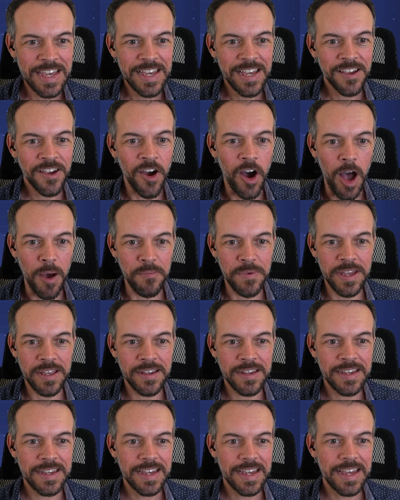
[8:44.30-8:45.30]

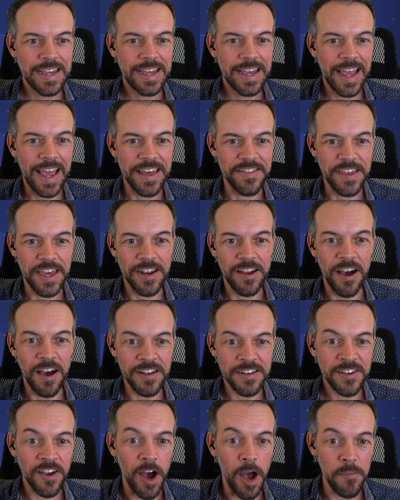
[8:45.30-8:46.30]
Common, and then
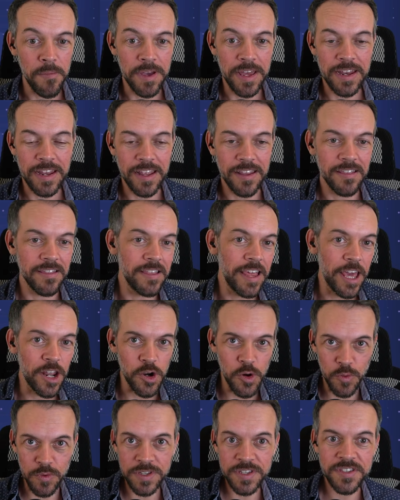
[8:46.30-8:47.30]
uncommon, and
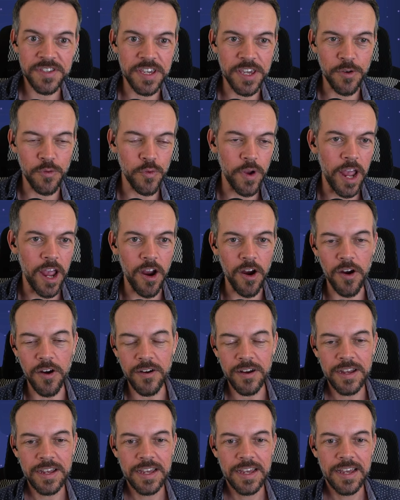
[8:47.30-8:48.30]
later we'll see rare
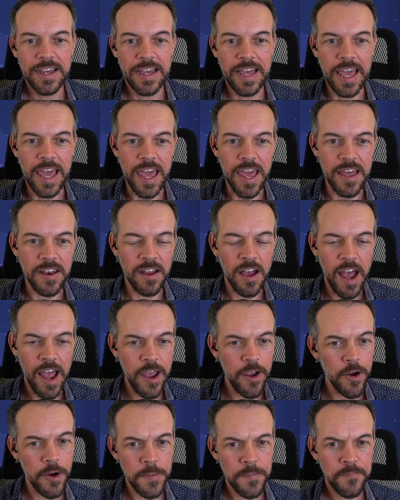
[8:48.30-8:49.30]
and
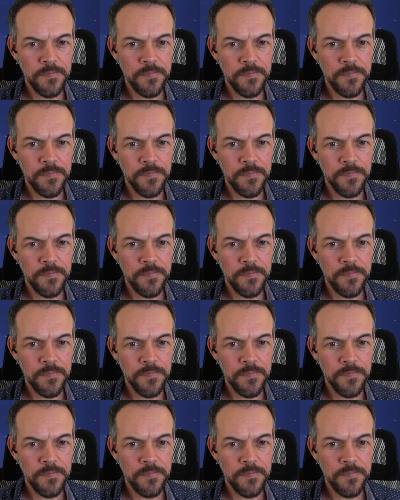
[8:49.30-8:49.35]
higher.